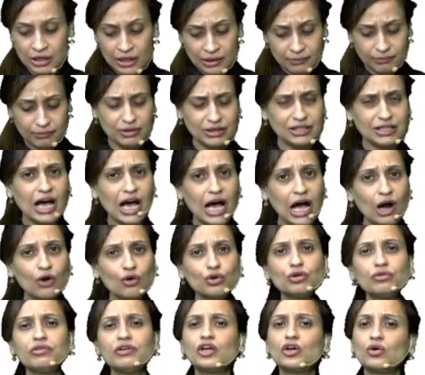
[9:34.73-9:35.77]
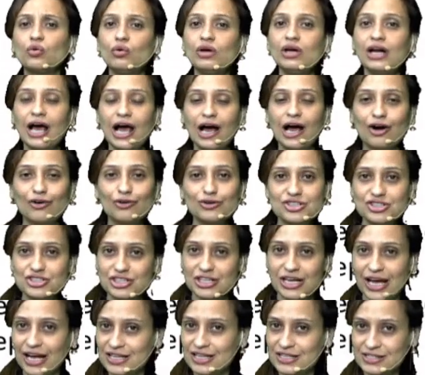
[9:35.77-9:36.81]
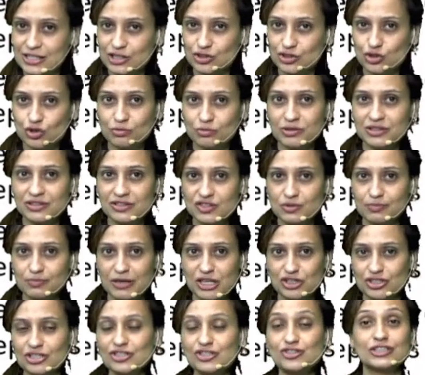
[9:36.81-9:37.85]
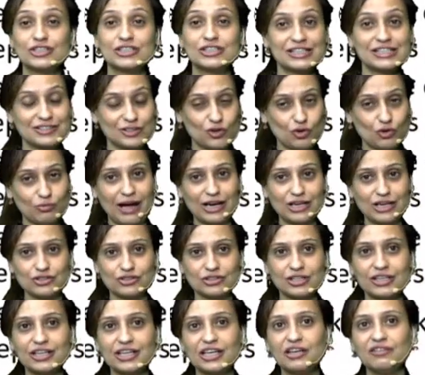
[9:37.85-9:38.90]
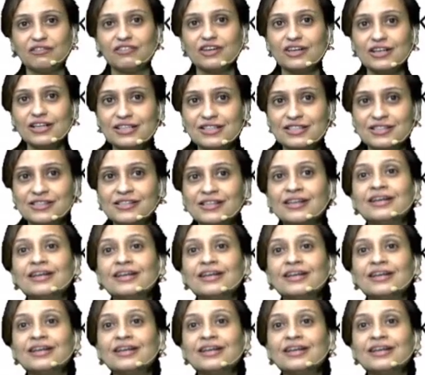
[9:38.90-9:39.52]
But how do we rule out Sheehan syndrome in this patient? So let's go back to the keywords.